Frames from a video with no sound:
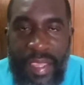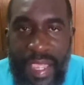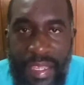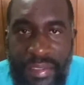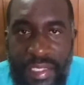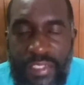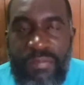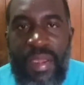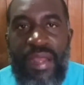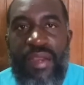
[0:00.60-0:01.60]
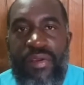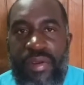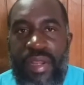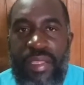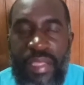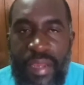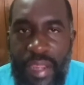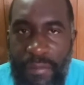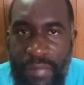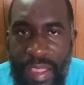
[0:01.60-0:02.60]
guys, it's Marlon Hurlock here
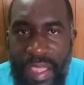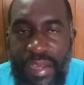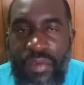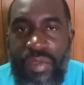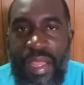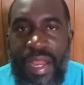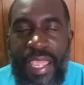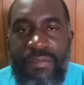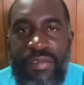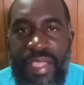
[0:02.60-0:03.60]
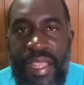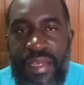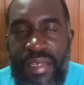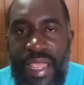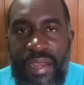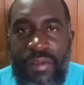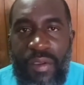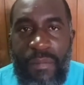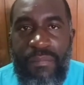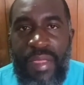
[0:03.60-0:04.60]
of hallelujah lifestyle dot
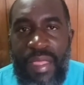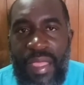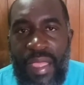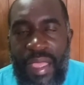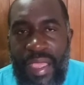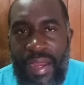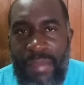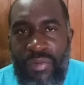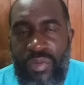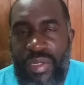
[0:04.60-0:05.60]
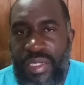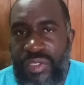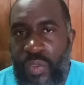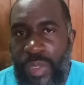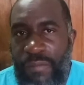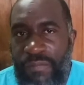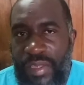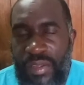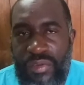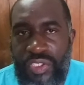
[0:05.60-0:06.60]
com, and I'm doing this quick
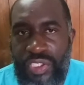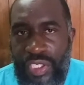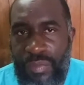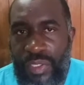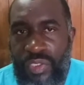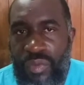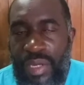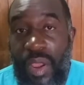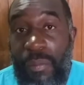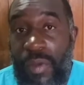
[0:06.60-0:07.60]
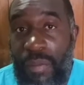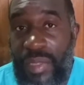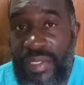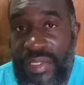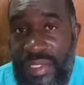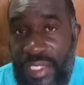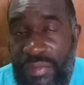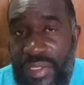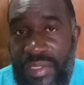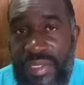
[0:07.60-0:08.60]
video to share with you an upcoming
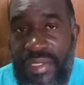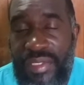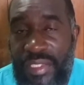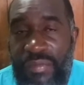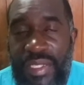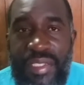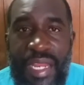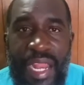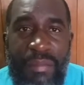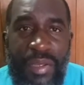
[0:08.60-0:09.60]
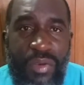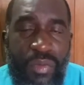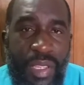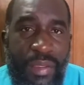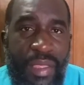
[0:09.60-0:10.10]
series, series that I'll be doing.